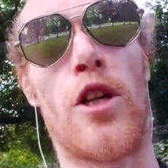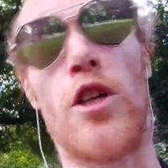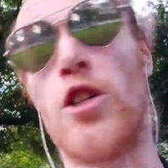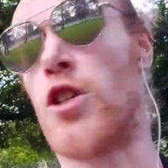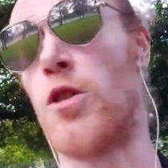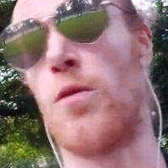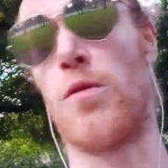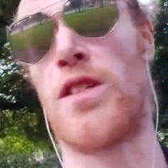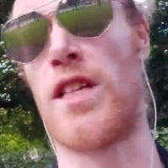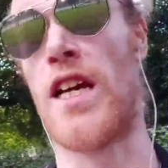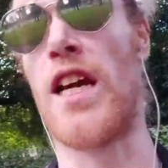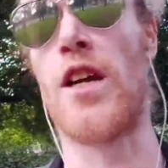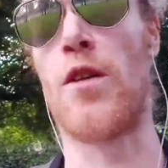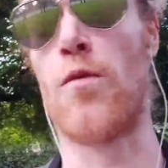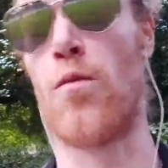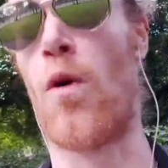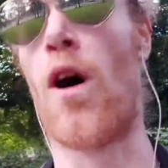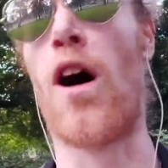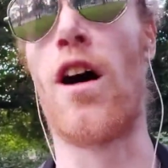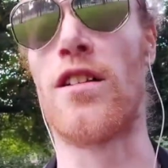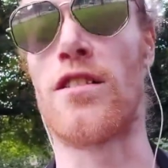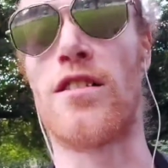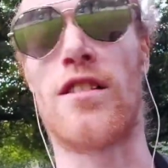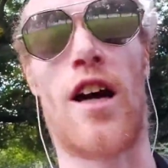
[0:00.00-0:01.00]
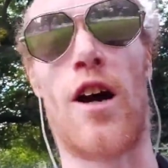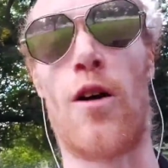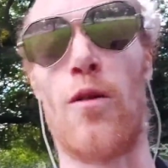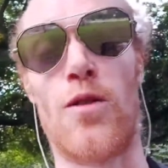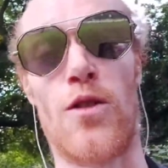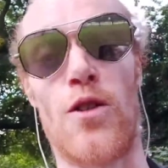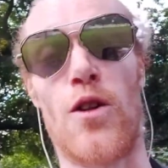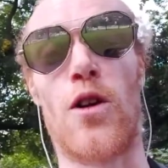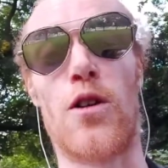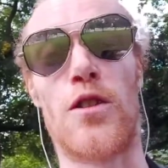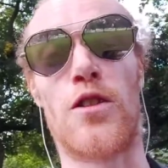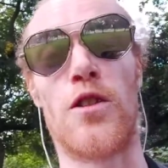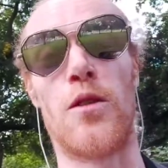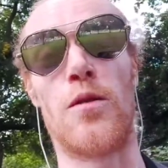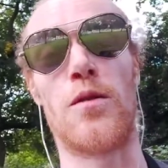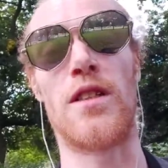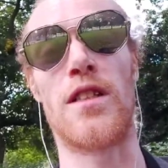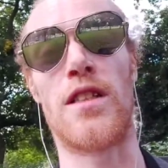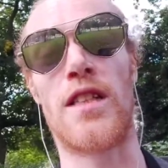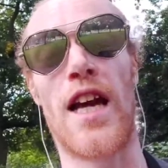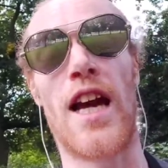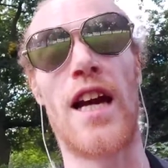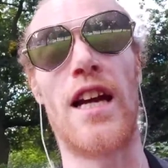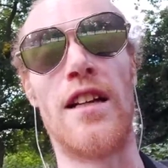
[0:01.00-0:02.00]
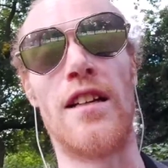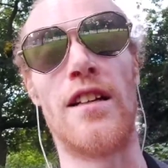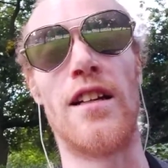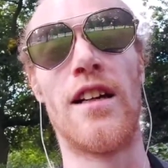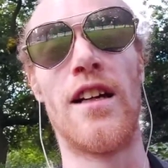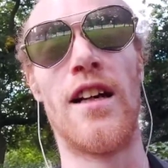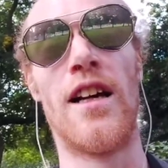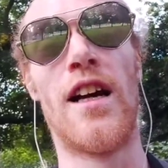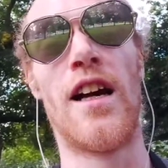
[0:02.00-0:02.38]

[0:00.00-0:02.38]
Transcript: as you did whilst I was also detained,